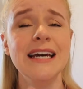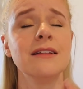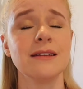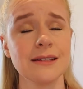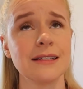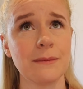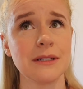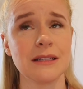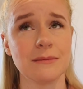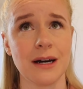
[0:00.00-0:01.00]
This has
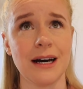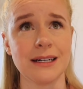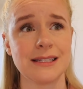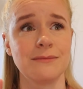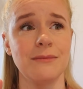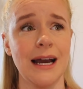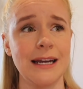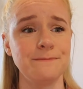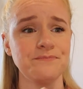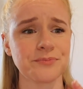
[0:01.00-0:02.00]
happened in the past.
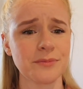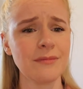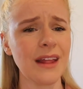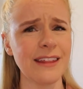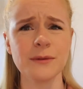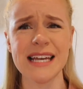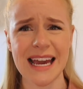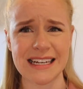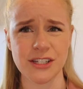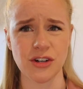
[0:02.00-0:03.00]
I think it was a
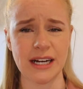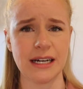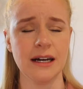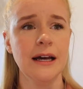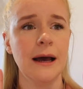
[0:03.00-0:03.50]
hair straightener.